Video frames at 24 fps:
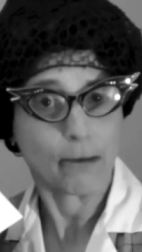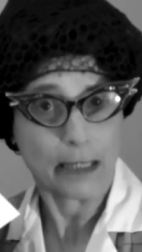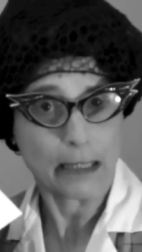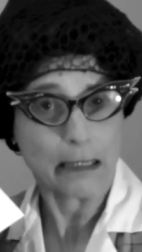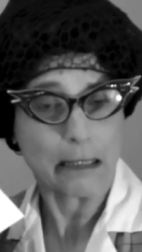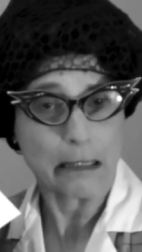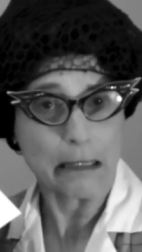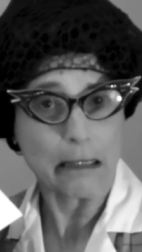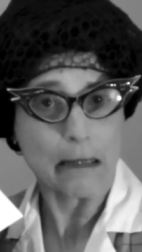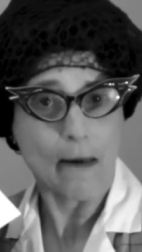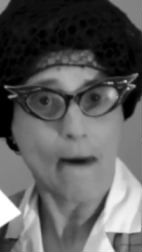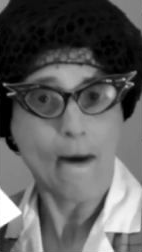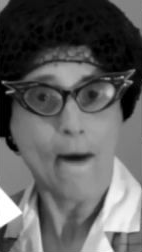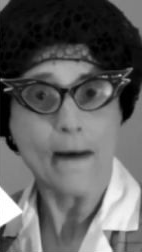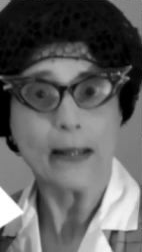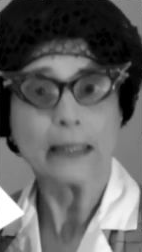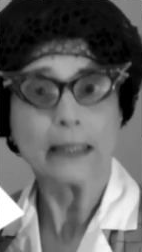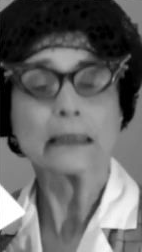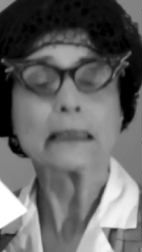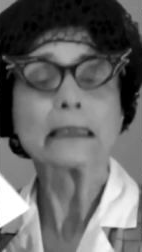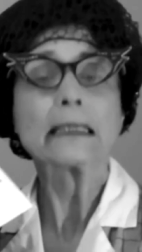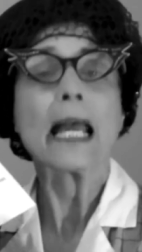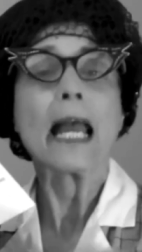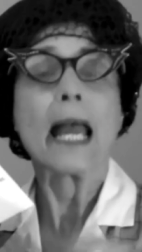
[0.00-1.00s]

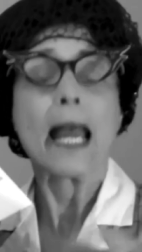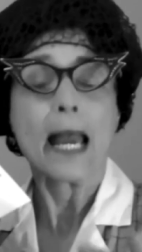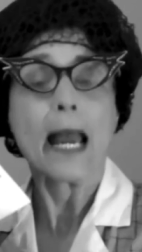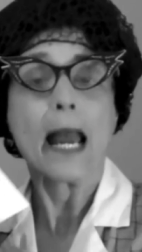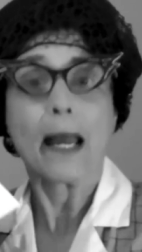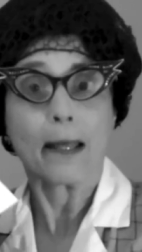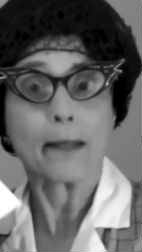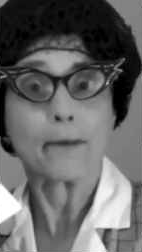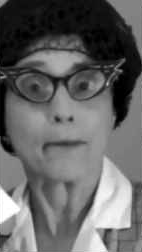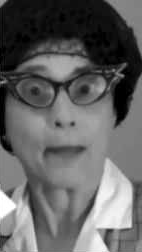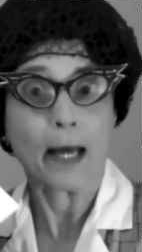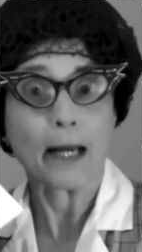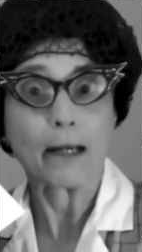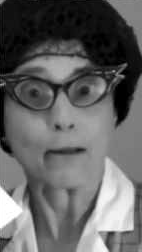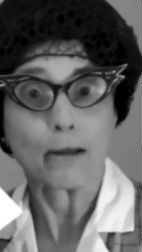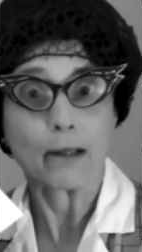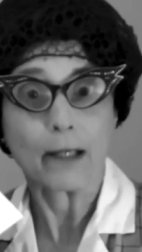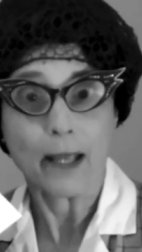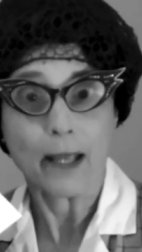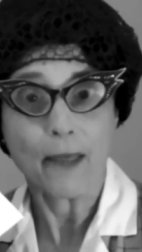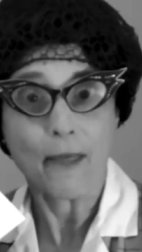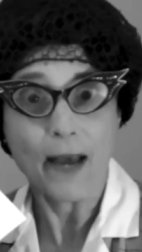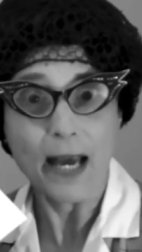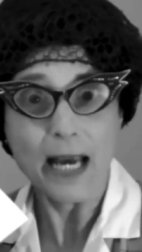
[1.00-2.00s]
Not
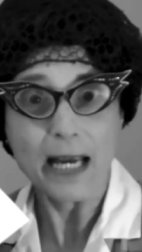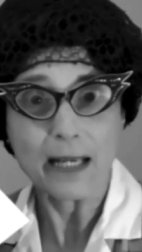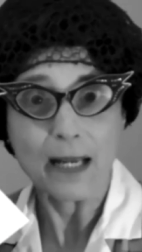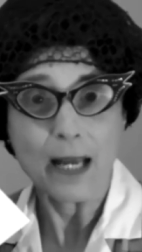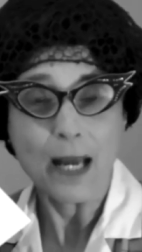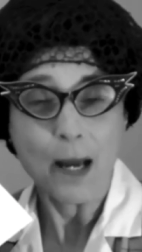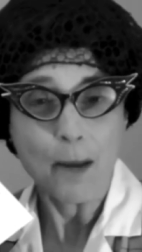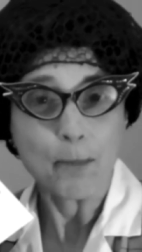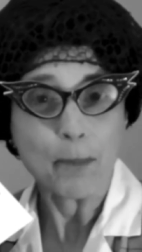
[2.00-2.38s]
only that,